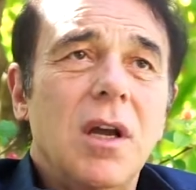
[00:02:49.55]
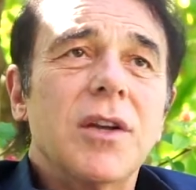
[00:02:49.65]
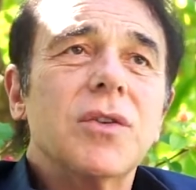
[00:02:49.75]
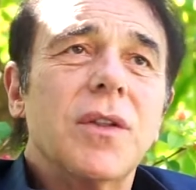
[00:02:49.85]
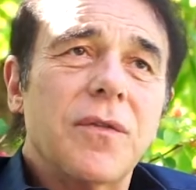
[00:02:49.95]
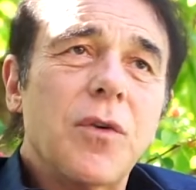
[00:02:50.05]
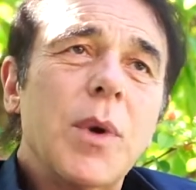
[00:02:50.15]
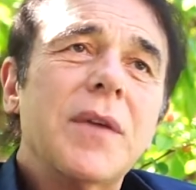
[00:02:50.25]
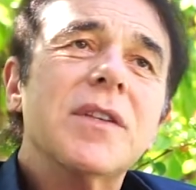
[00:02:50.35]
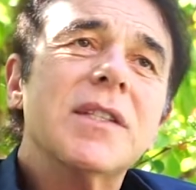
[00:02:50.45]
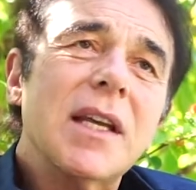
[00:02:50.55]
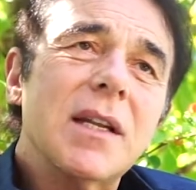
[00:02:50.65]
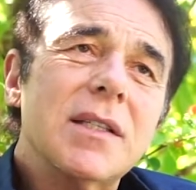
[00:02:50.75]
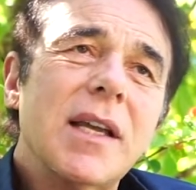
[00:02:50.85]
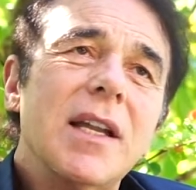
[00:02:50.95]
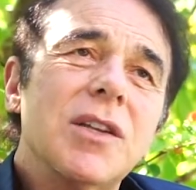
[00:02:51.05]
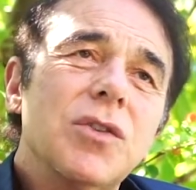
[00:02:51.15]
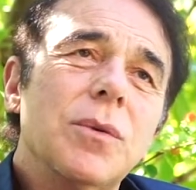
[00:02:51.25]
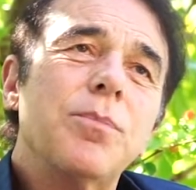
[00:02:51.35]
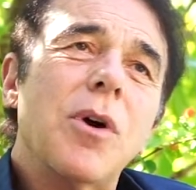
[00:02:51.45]
So therefore we have to set aside a
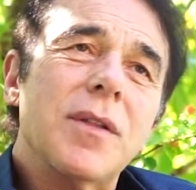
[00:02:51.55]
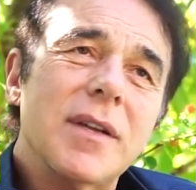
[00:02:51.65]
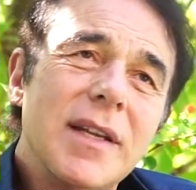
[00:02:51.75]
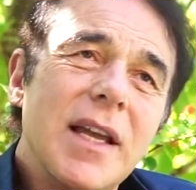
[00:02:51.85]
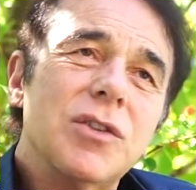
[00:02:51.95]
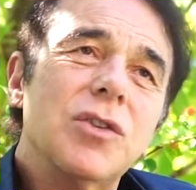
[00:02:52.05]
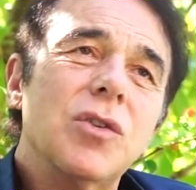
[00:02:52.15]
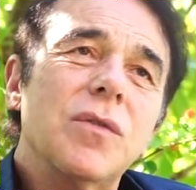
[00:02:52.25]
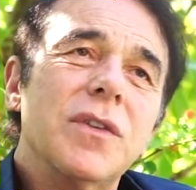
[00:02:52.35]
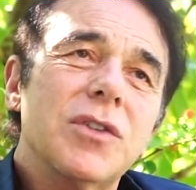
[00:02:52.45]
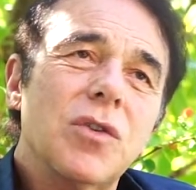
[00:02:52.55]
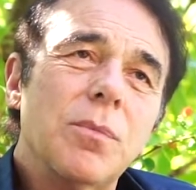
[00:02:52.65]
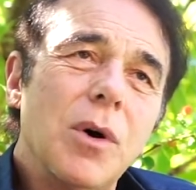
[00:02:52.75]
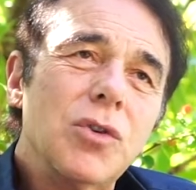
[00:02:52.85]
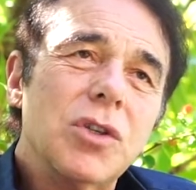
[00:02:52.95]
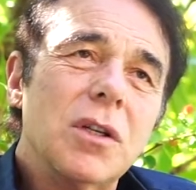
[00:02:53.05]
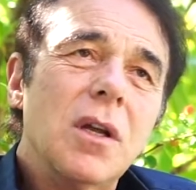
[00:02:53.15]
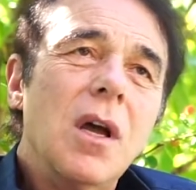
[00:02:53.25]
certain part of the day to do physical motion,